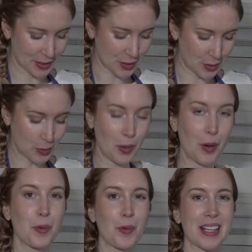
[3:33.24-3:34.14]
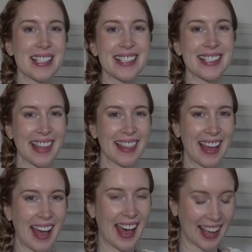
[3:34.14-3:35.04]
To whisk
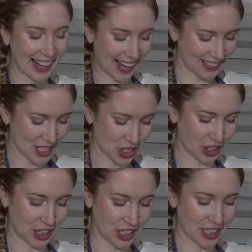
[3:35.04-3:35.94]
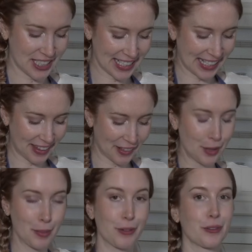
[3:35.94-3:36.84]
the egg and the sugar
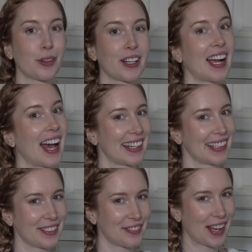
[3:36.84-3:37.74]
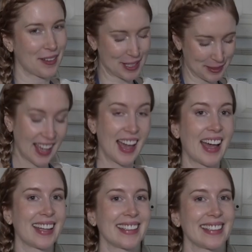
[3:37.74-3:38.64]
together before adding in the flour.
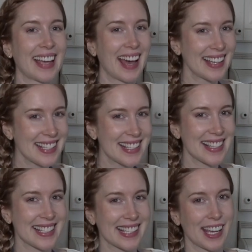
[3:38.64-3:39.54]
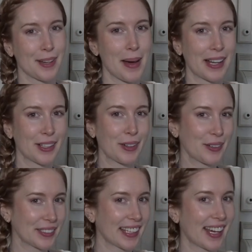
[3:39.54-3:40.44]
And yes, this cake batter
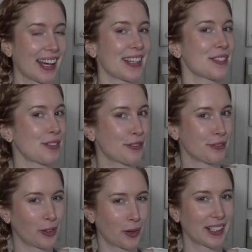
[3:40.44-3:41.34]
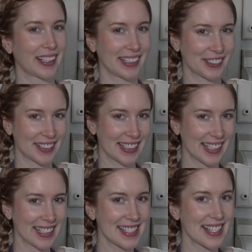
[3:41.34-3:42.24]
only has 4
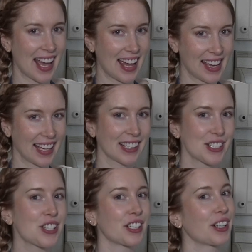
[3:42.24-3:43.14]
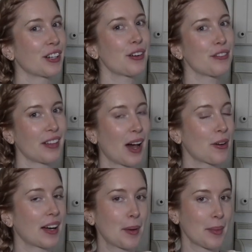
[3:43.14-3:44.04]
ingredients: egg, sugar,
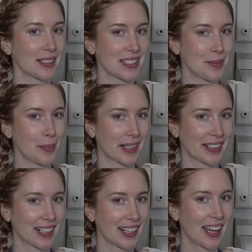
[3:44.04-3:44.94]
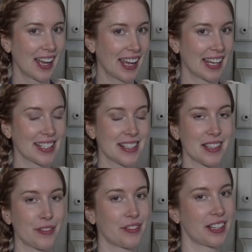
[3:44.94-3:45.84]
flour, and melted butter.
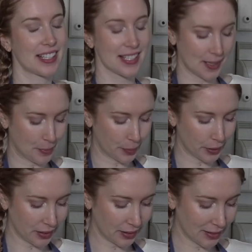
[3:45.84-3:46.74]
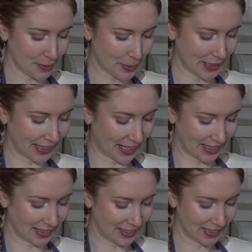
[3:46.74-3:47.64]
It's very simple, but
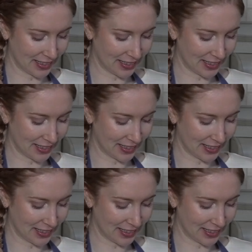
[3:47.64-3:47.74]
again,